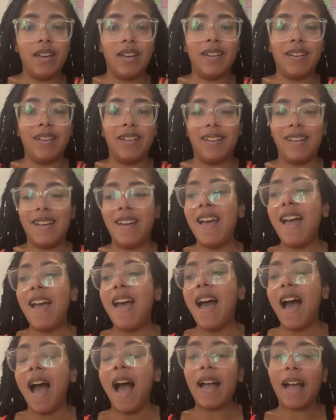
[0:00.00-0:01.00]

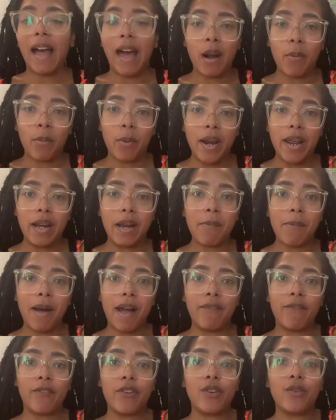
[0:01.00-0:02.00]
I got a brand in
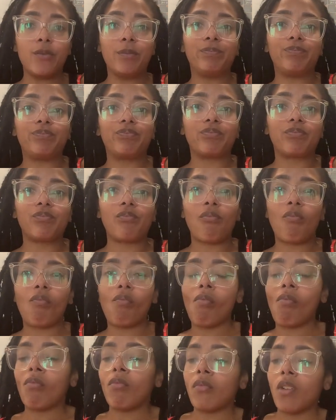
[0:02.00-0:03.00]
mind for you.
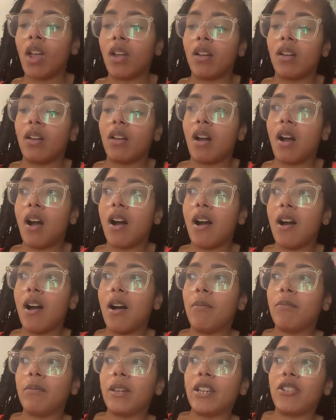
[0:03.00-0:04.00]

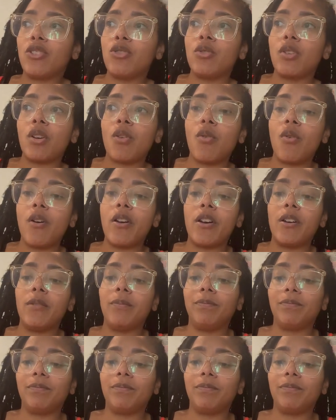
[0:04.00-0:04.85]
Um, that you could order.